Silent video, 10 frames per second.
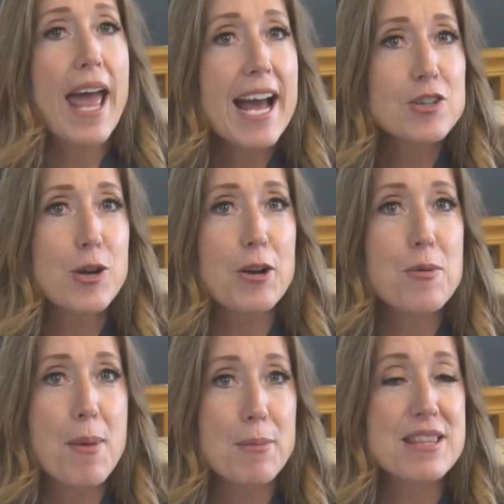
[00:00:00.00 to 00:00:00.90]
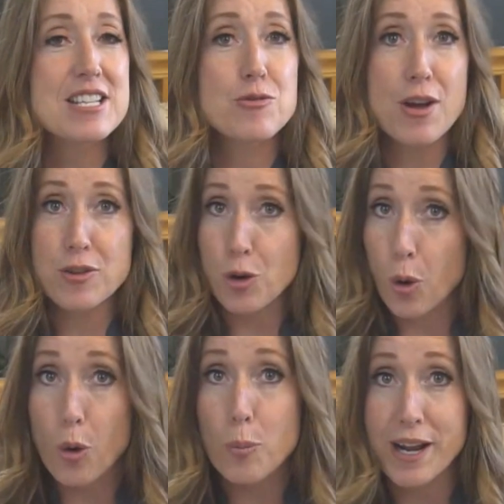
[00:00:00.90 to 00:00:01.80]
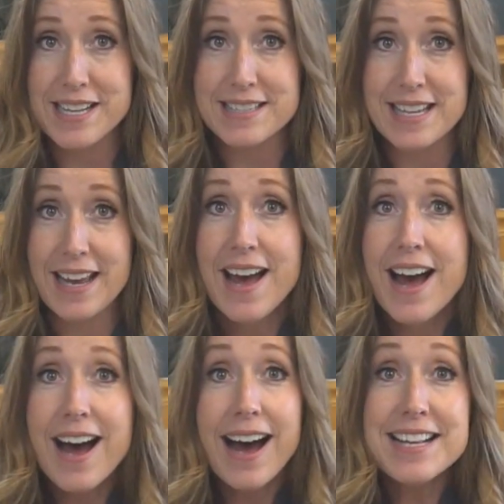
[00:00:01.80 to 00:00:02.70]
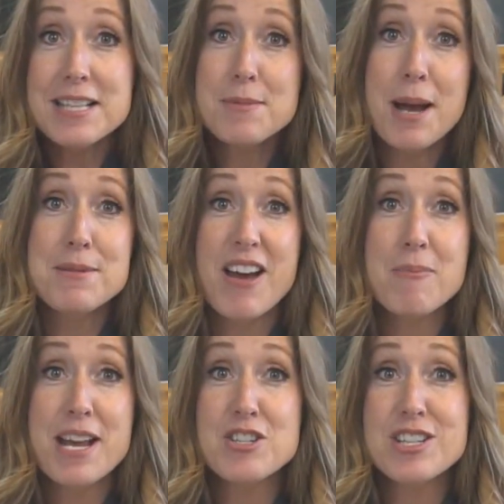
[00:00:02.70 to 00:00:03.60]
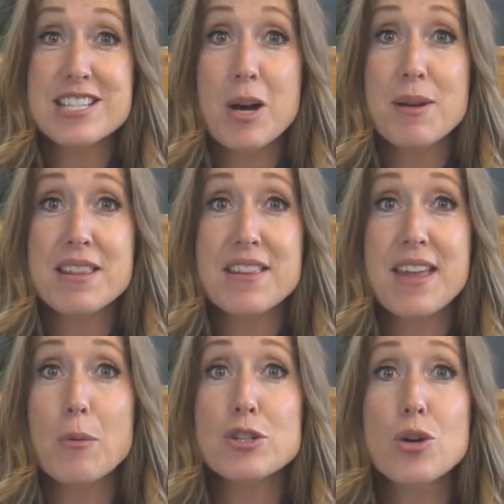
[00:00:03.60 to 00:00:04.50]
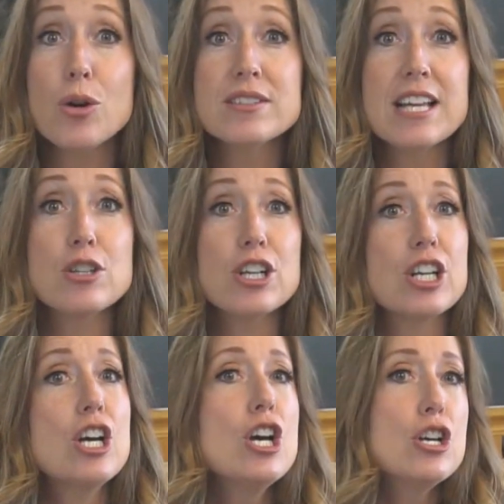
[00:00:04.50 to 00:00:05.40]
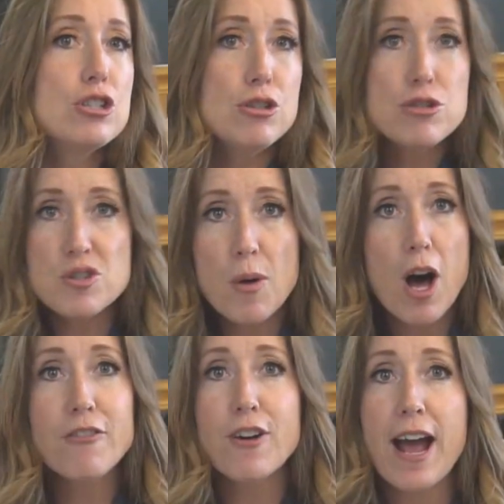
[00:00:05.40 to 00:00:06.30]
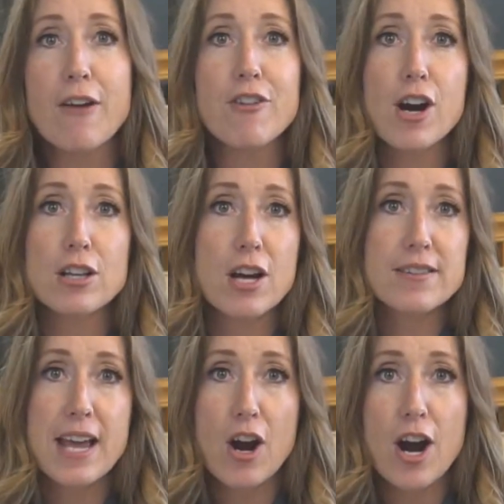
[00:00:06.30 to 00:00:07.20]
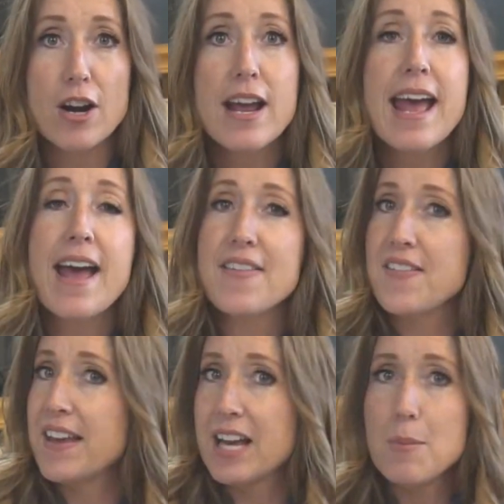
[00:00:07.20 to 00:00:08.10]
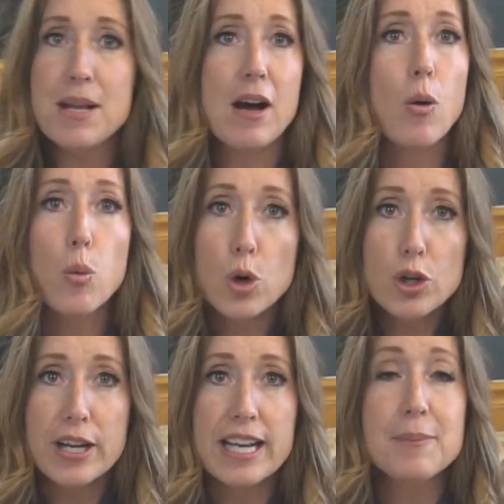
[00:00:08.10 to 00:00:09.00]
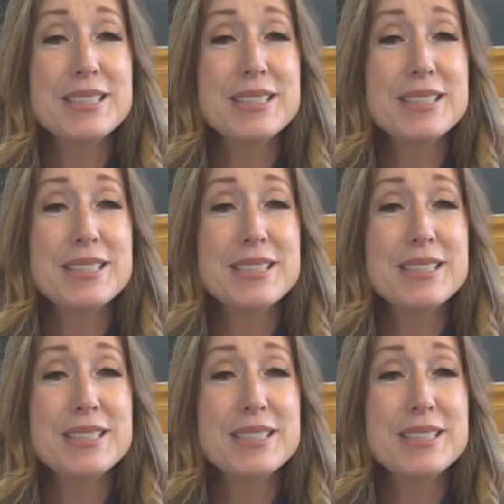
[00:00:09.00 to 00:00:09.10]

And try to remember this throughout your whole pregnancy. I sometimes have patients tell me that they were told they look too small for how far along they are, and then they come in all worried.